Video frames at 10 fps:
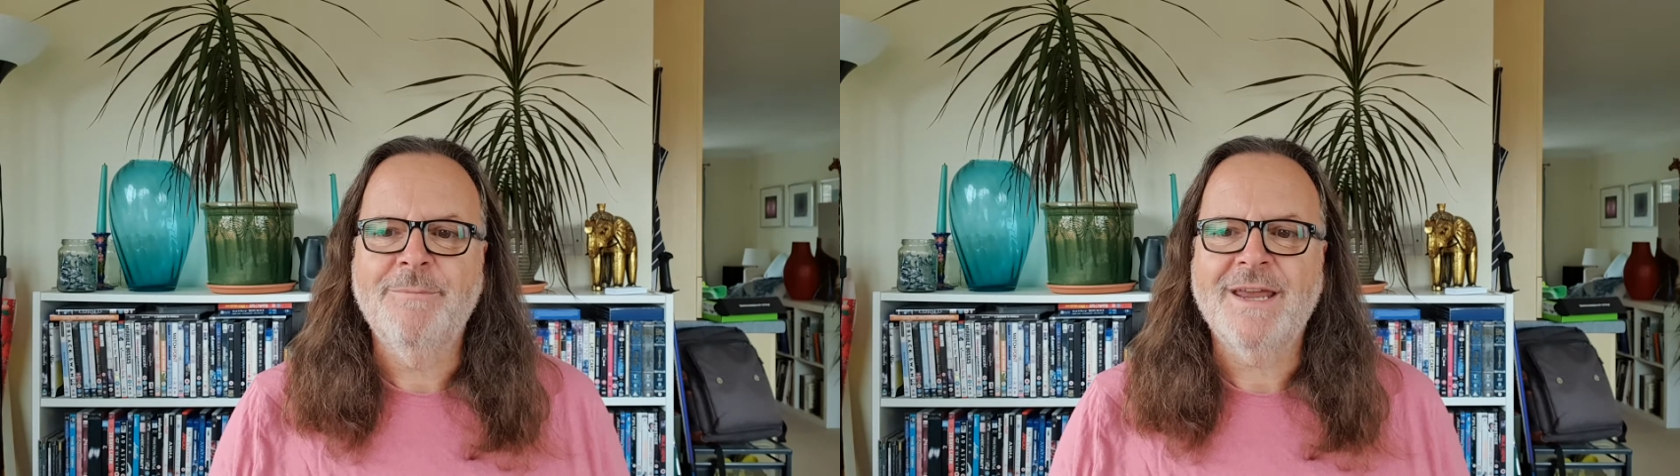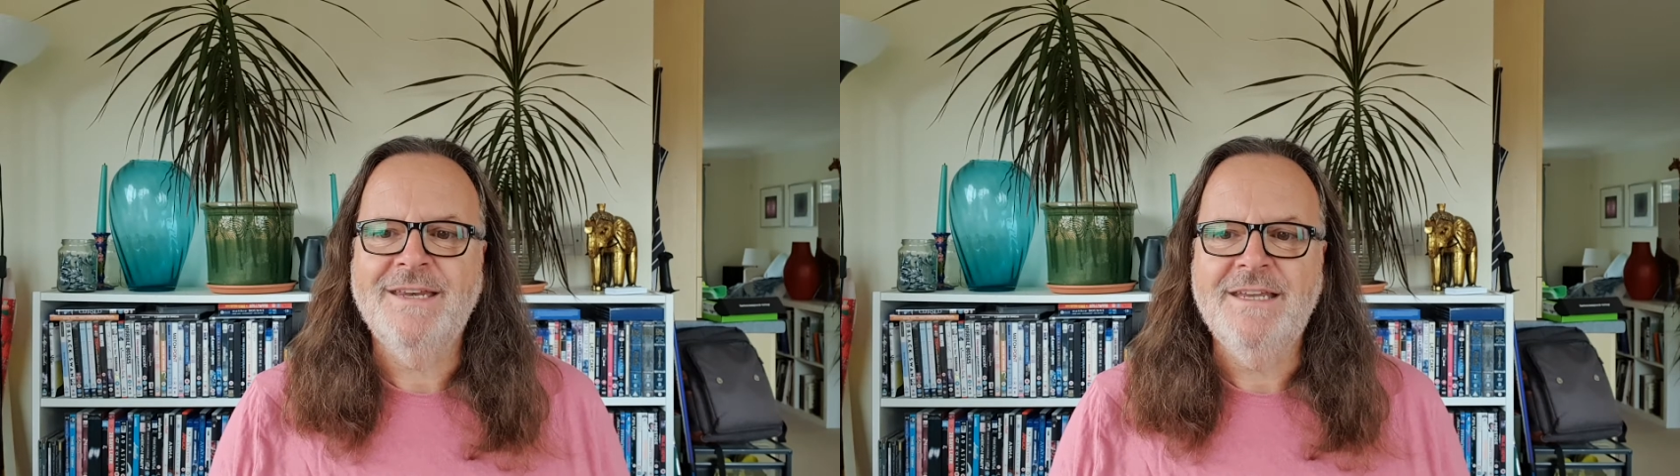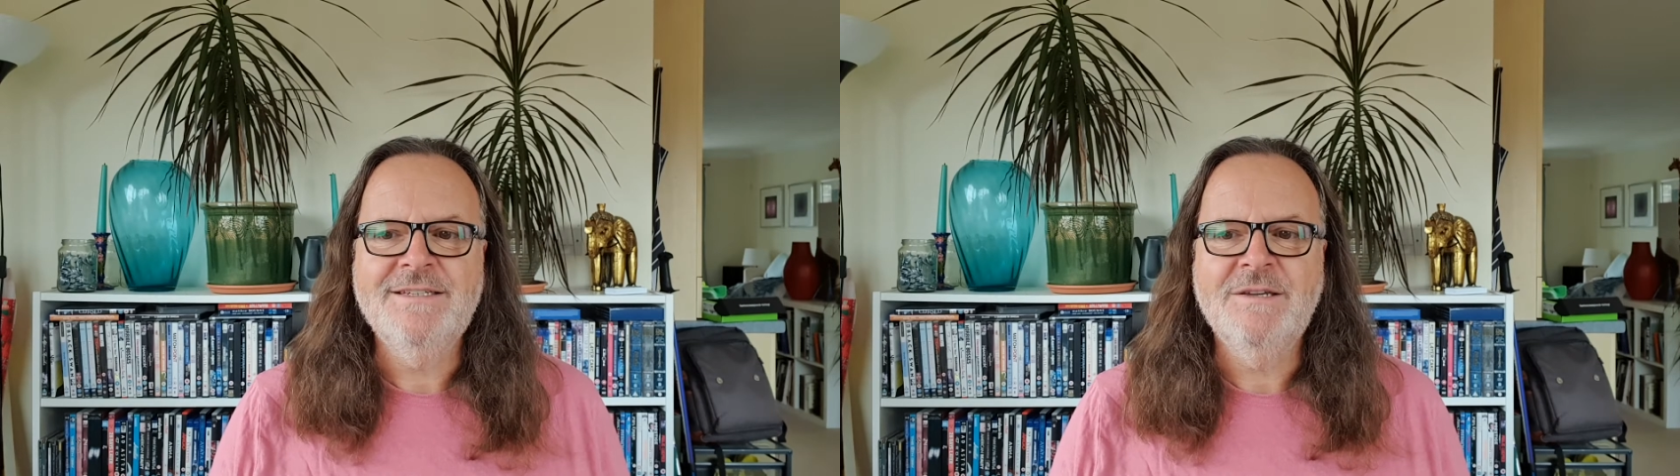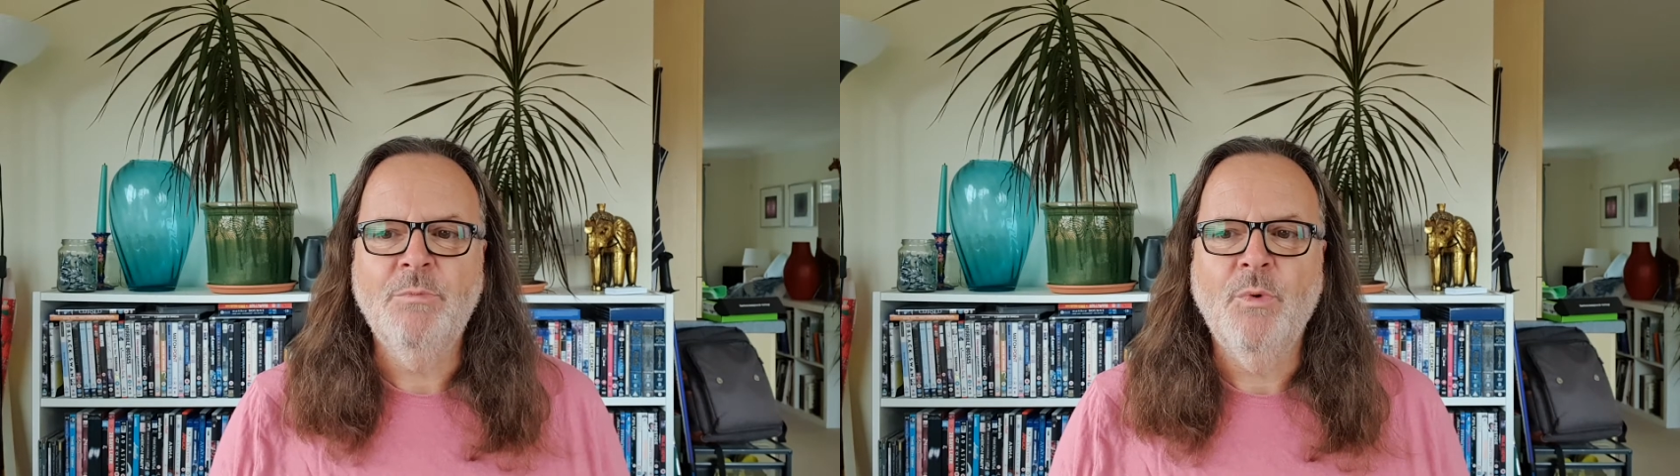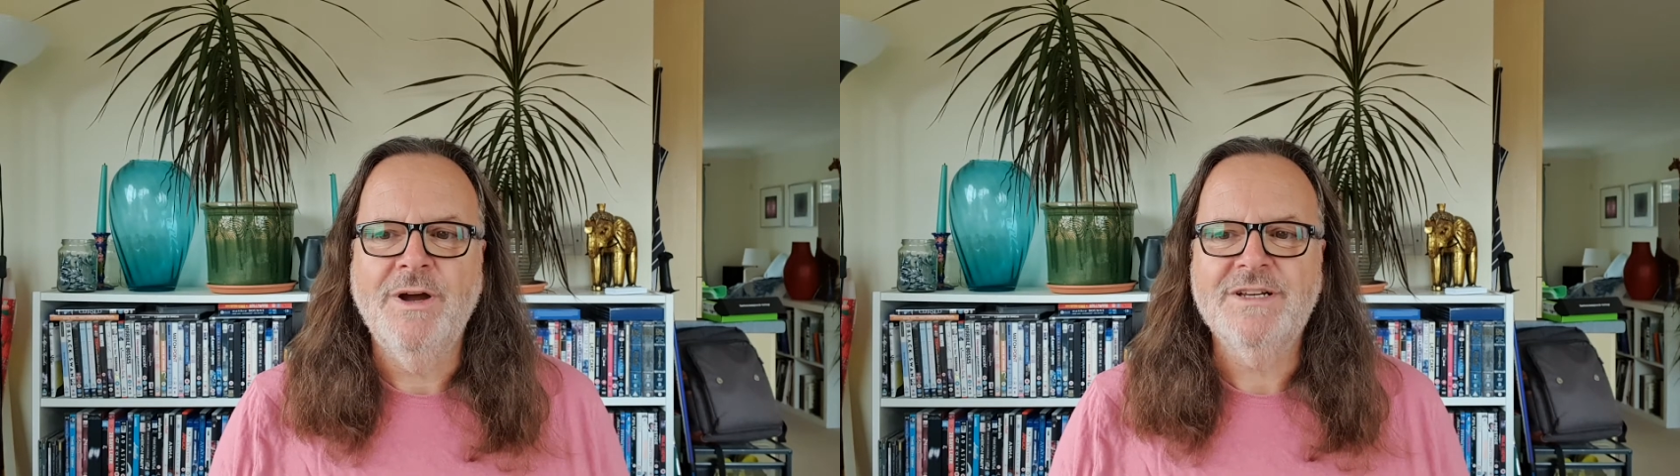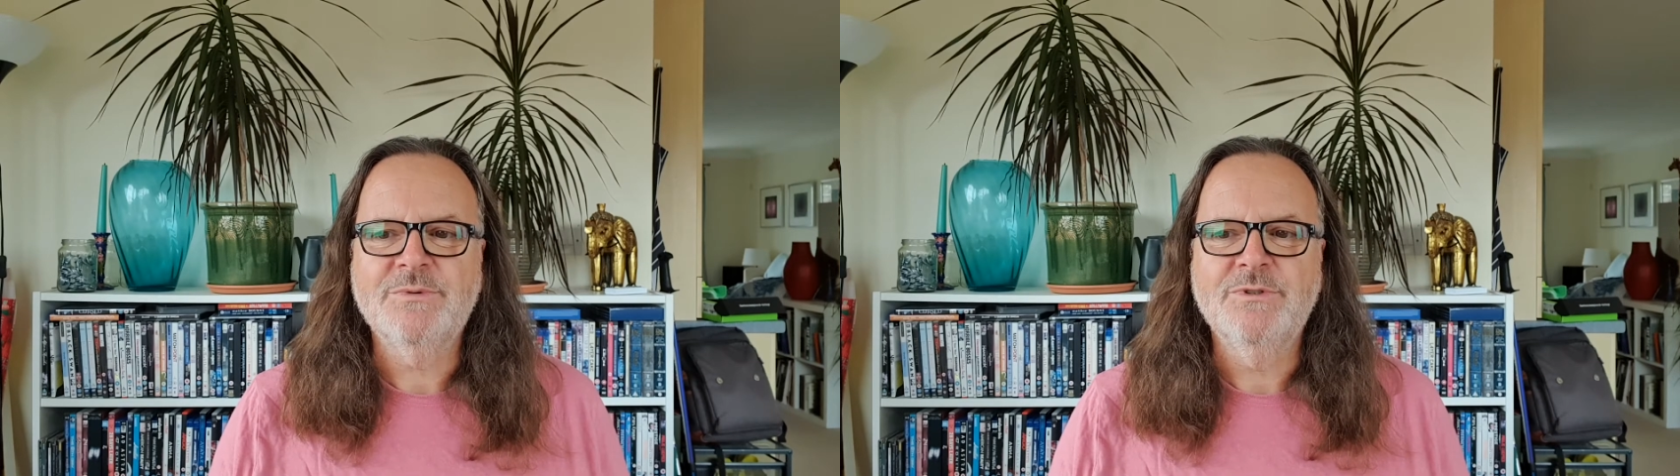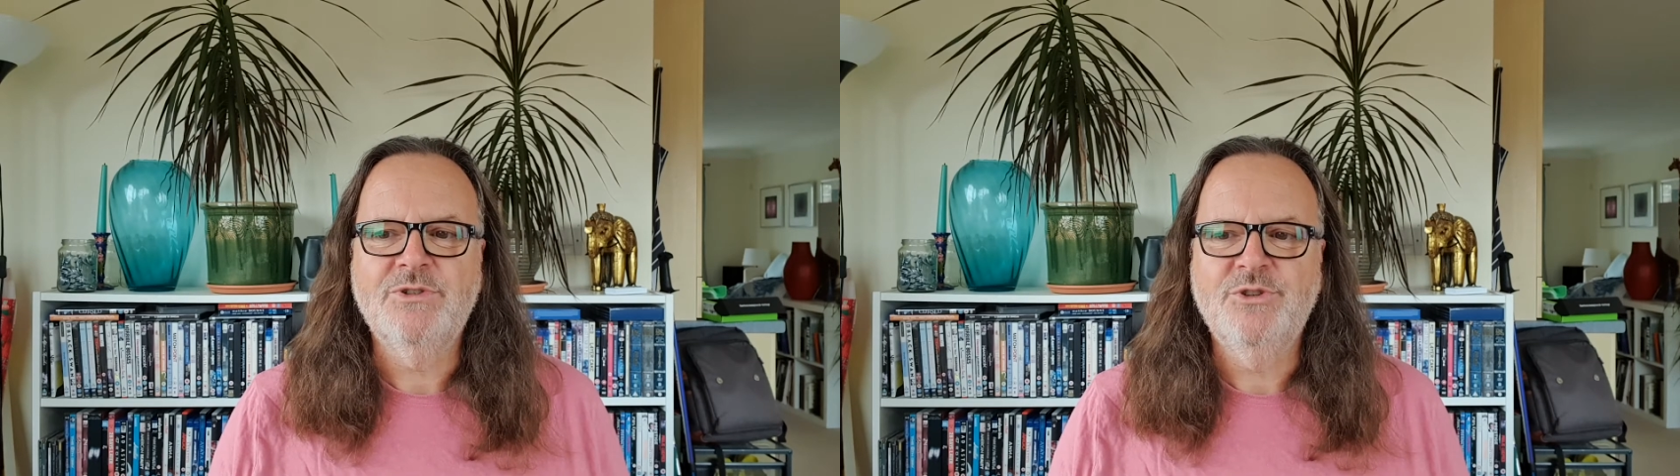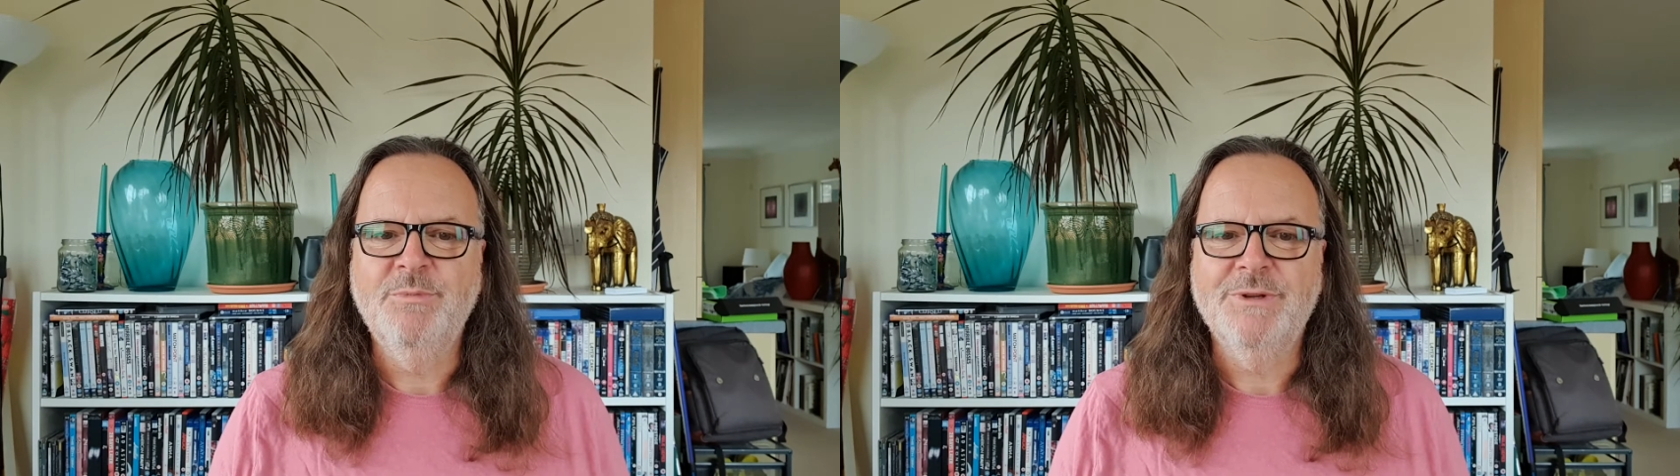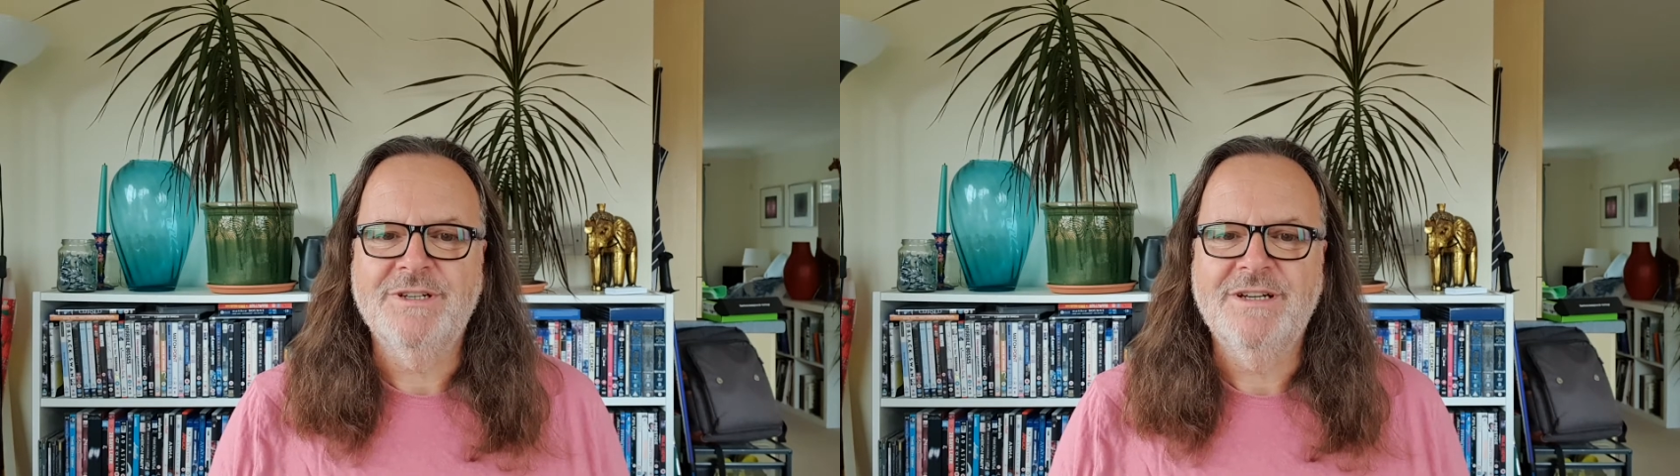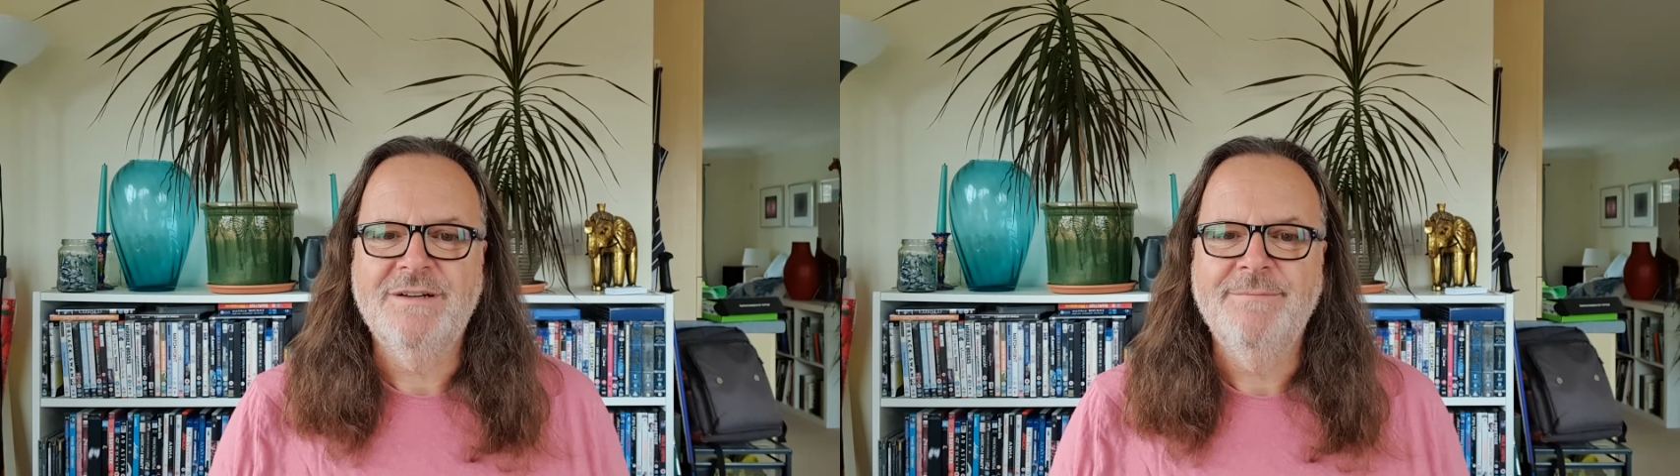magnesium white was Jupiter.